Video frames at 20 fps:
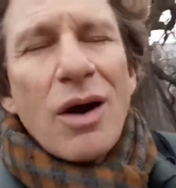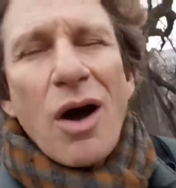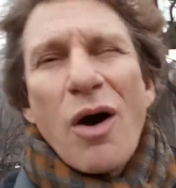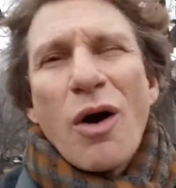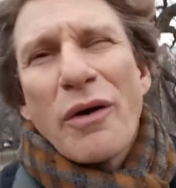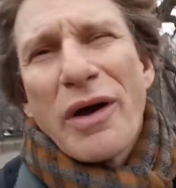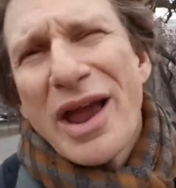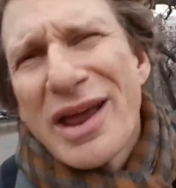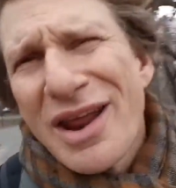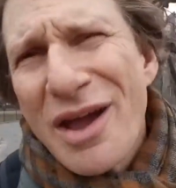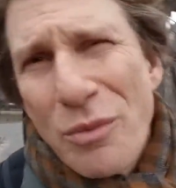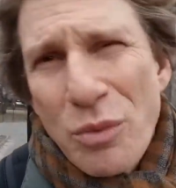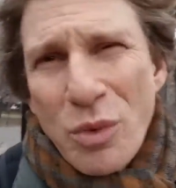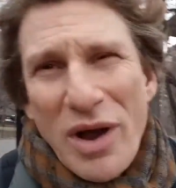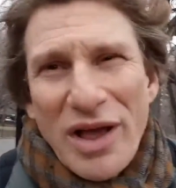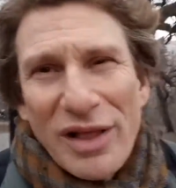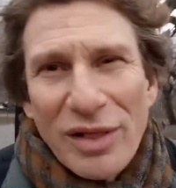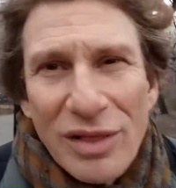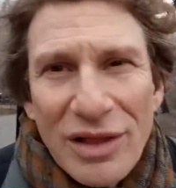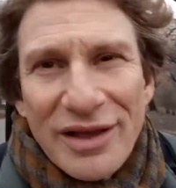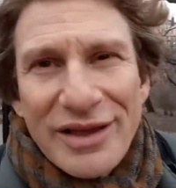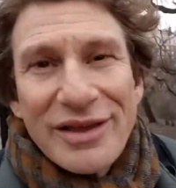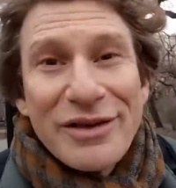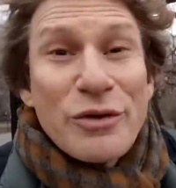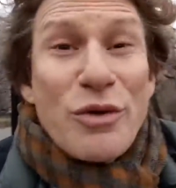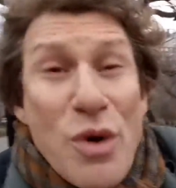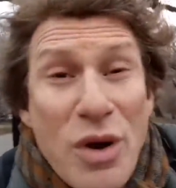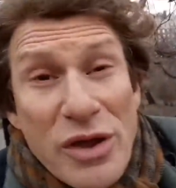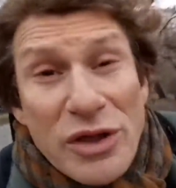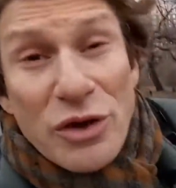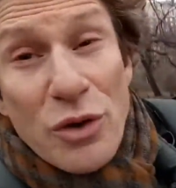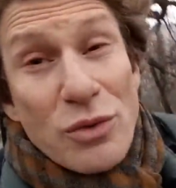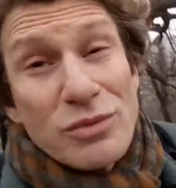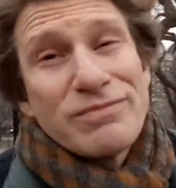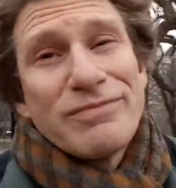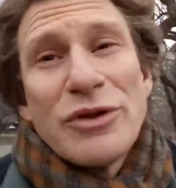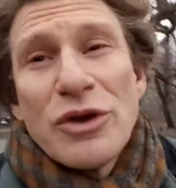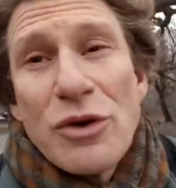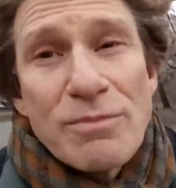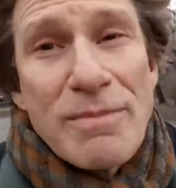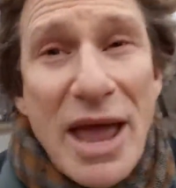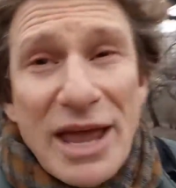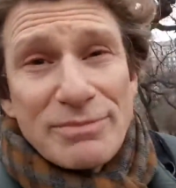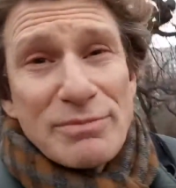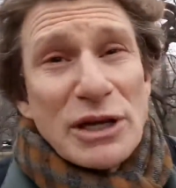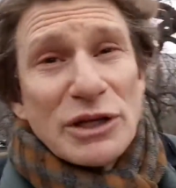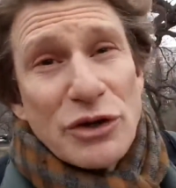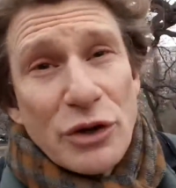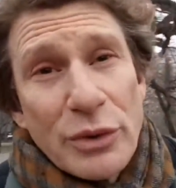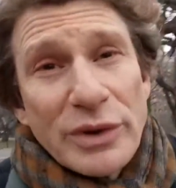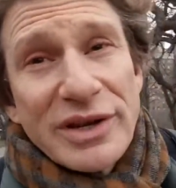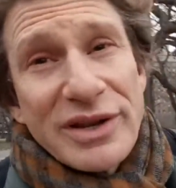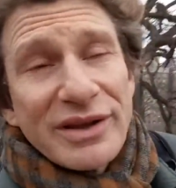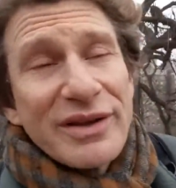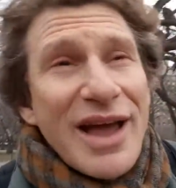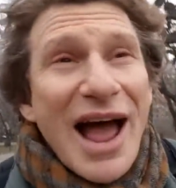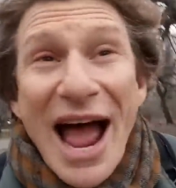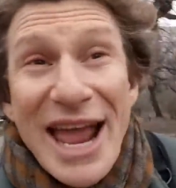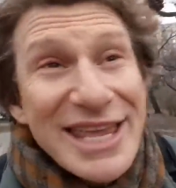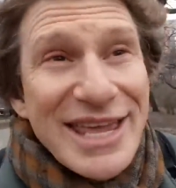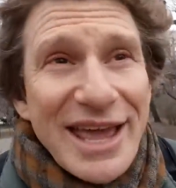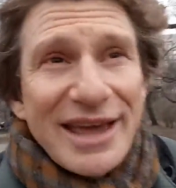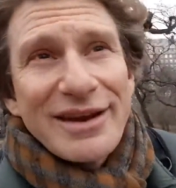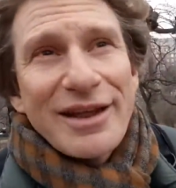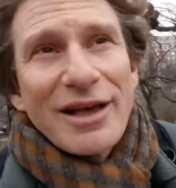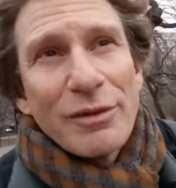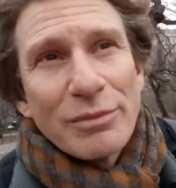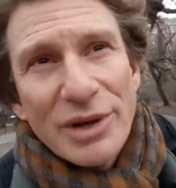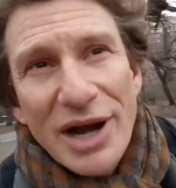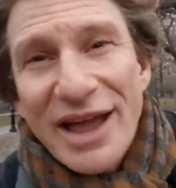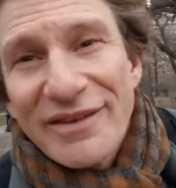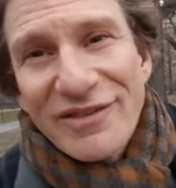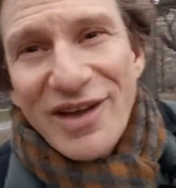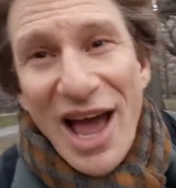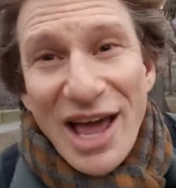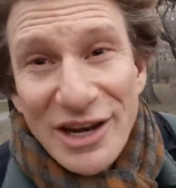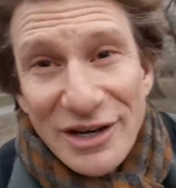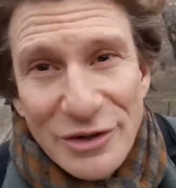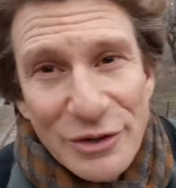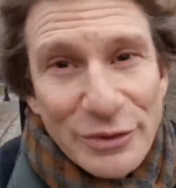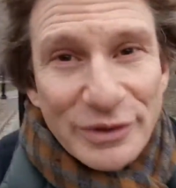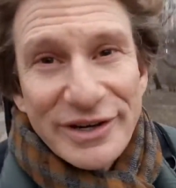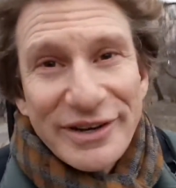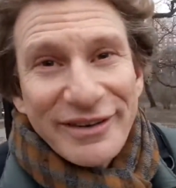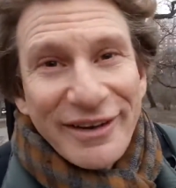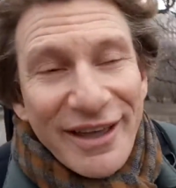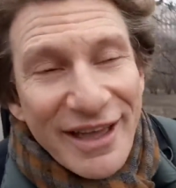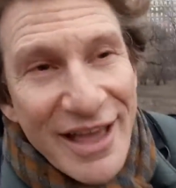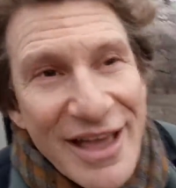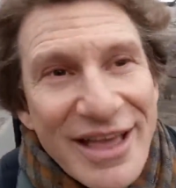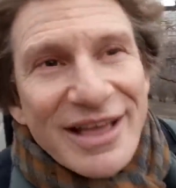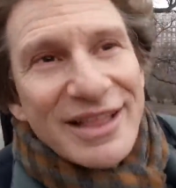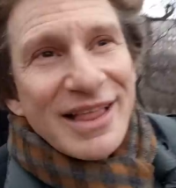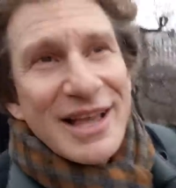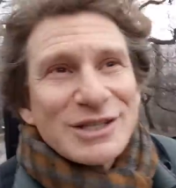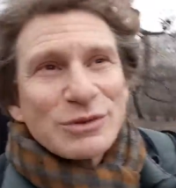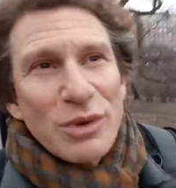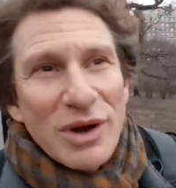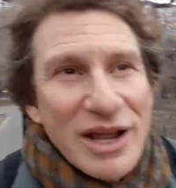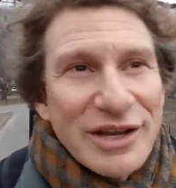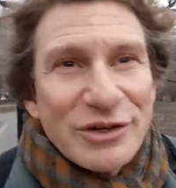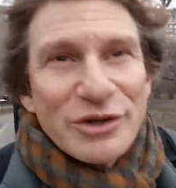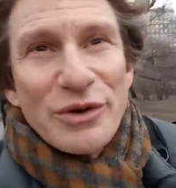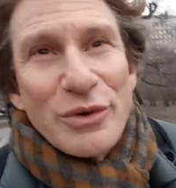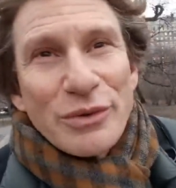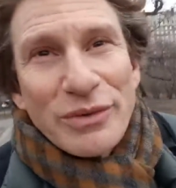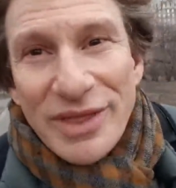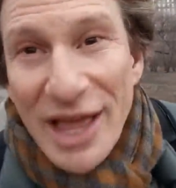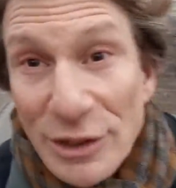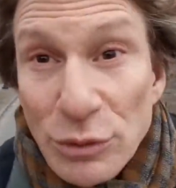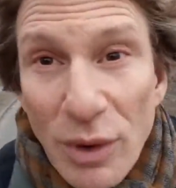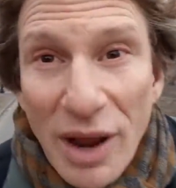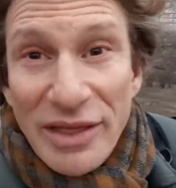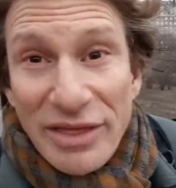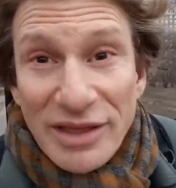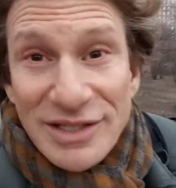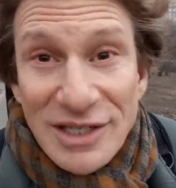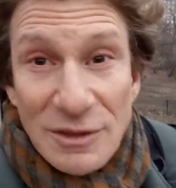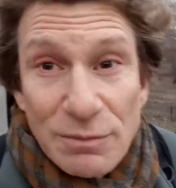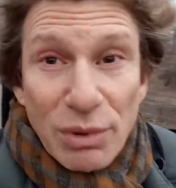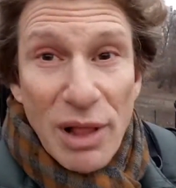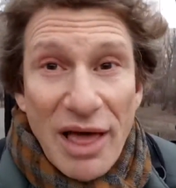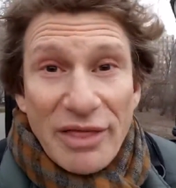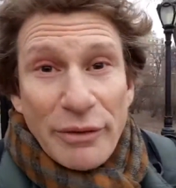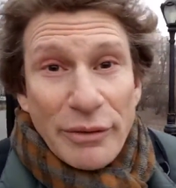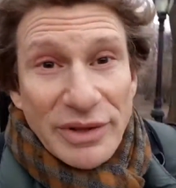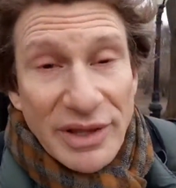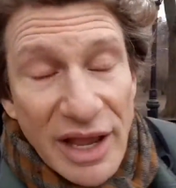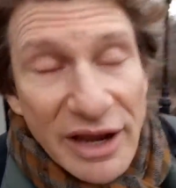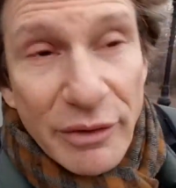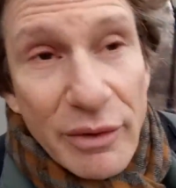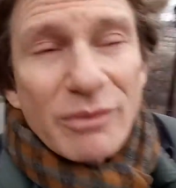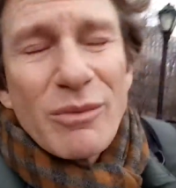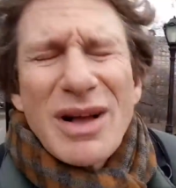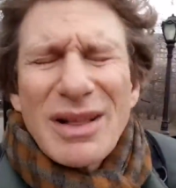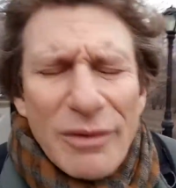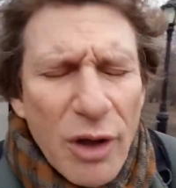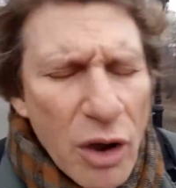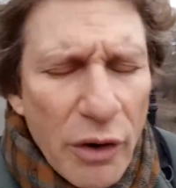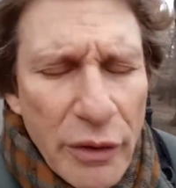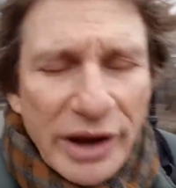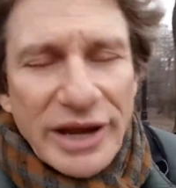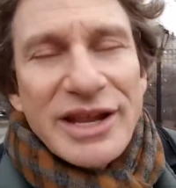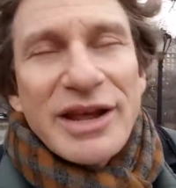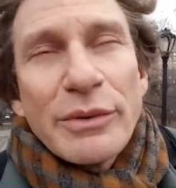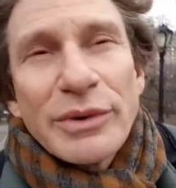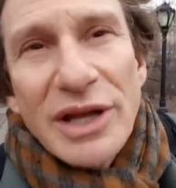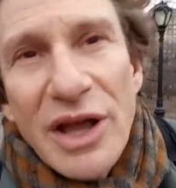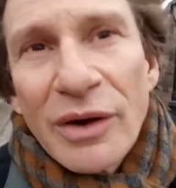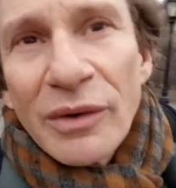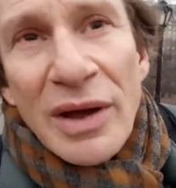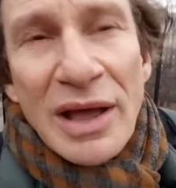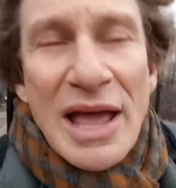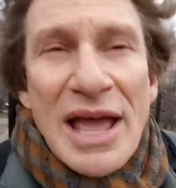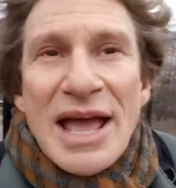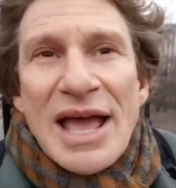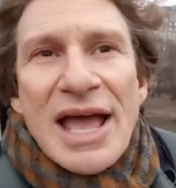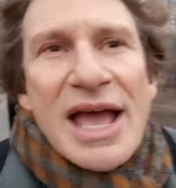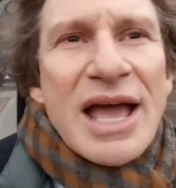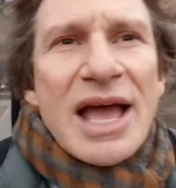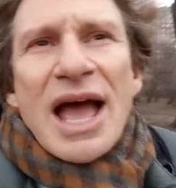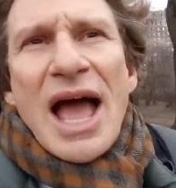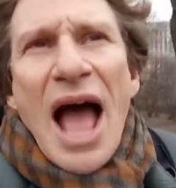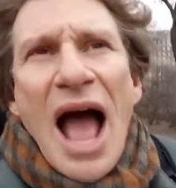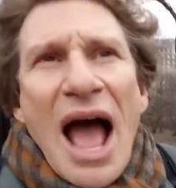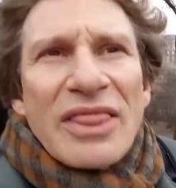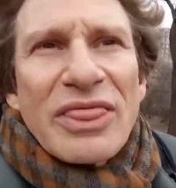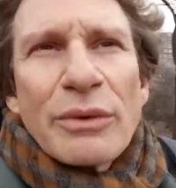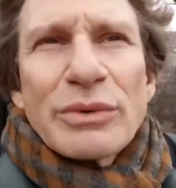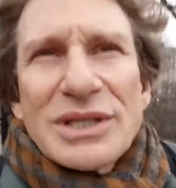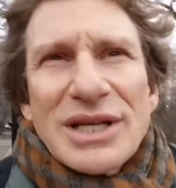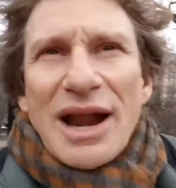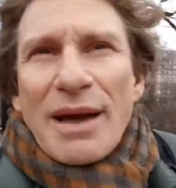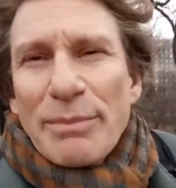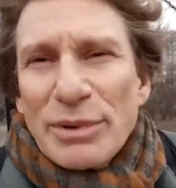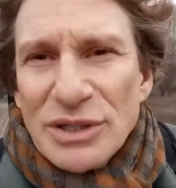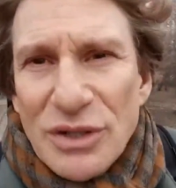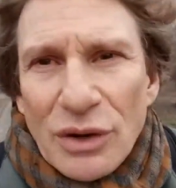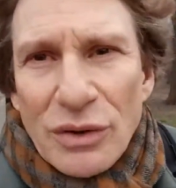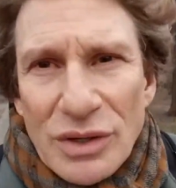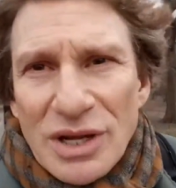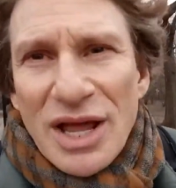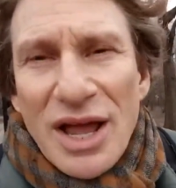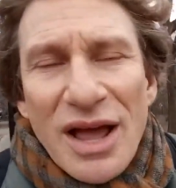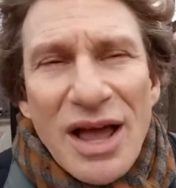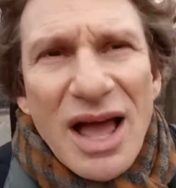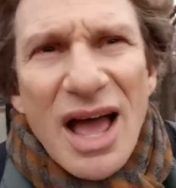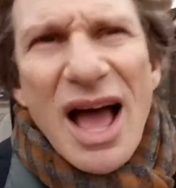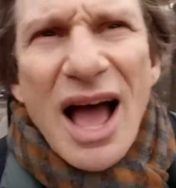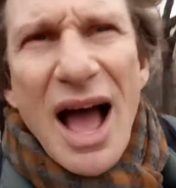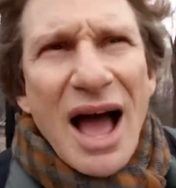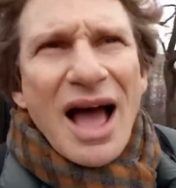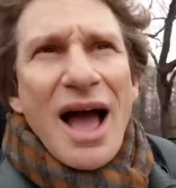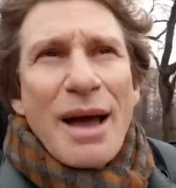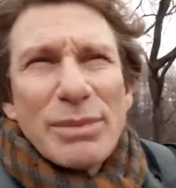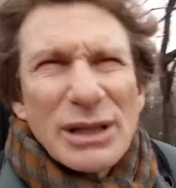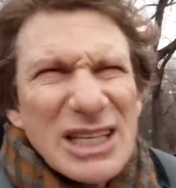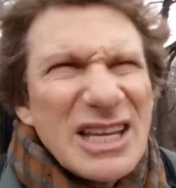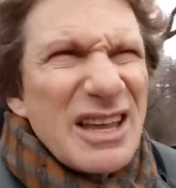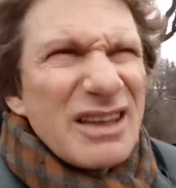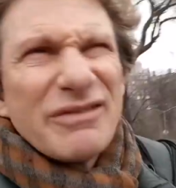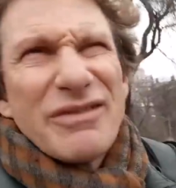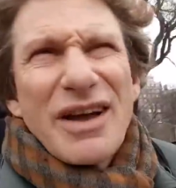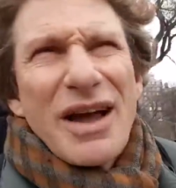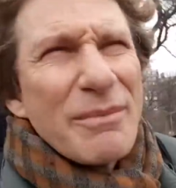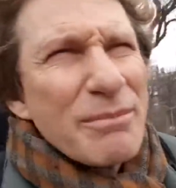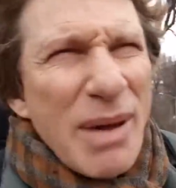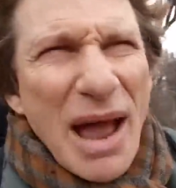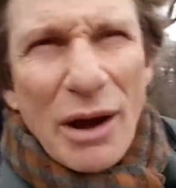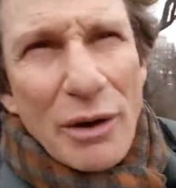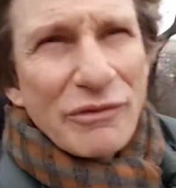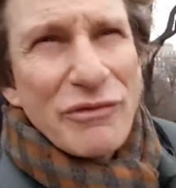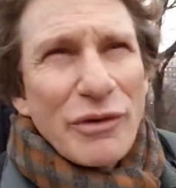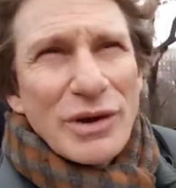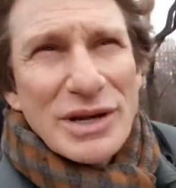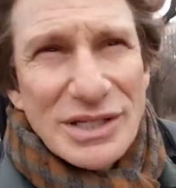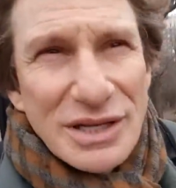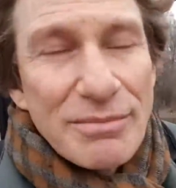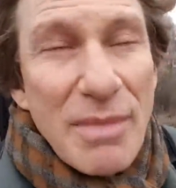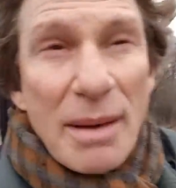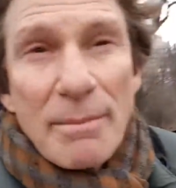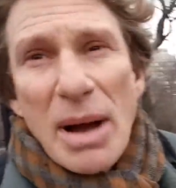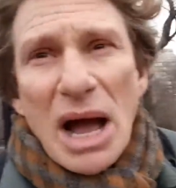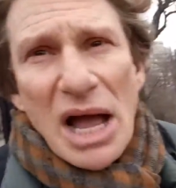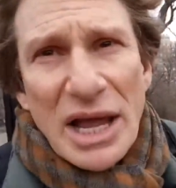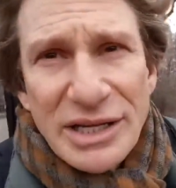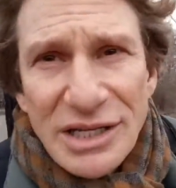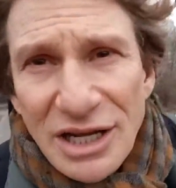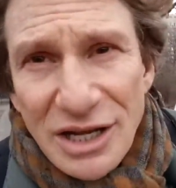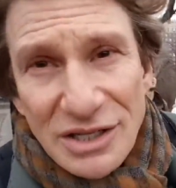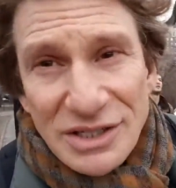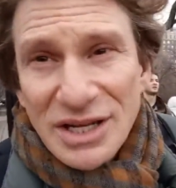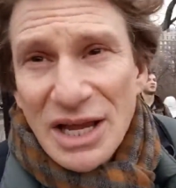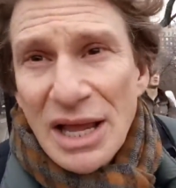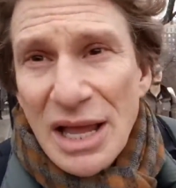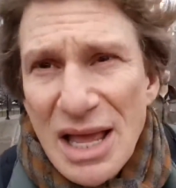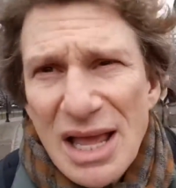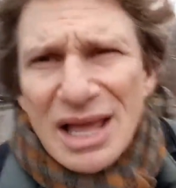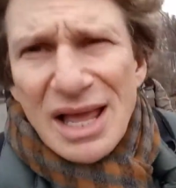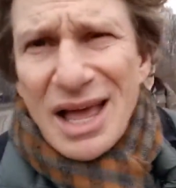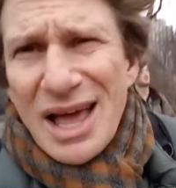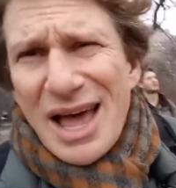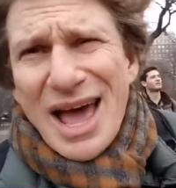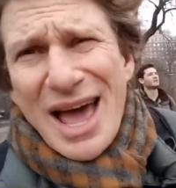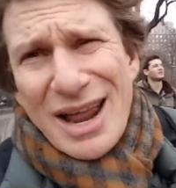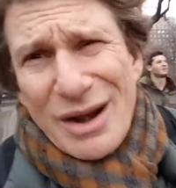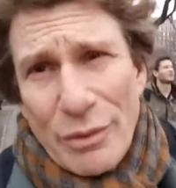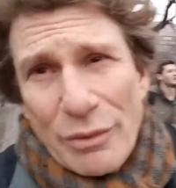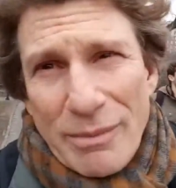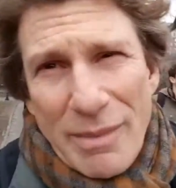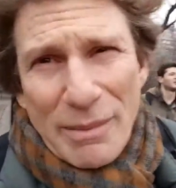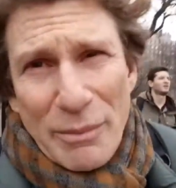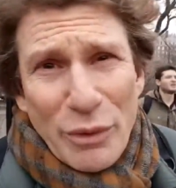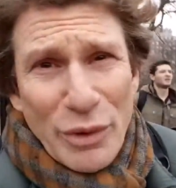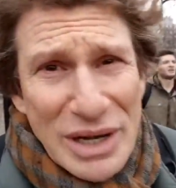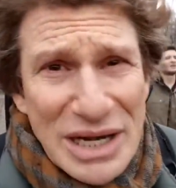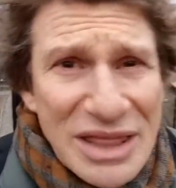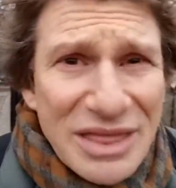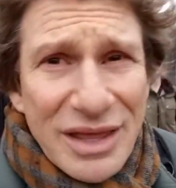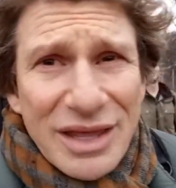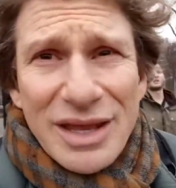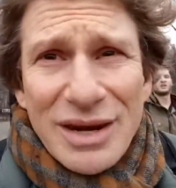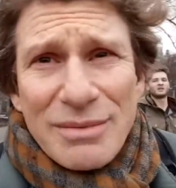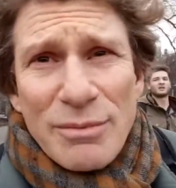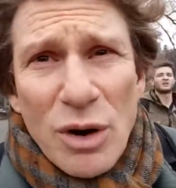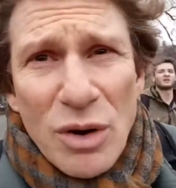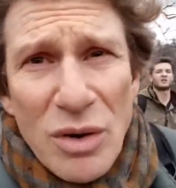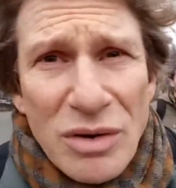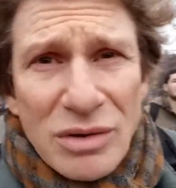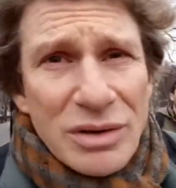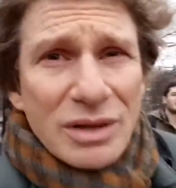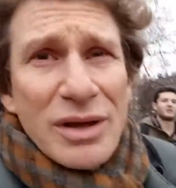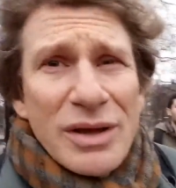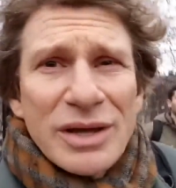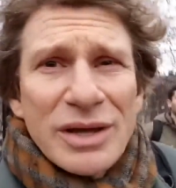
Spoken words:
All right, I will. You made me do it. I can't help it. I've got to do it. That's what I do. That's why this is Blathering Digressing. Well, all right, here we go. There was an episode, I believe, I'm paraphrasing my mind because I don't remember anything anymore.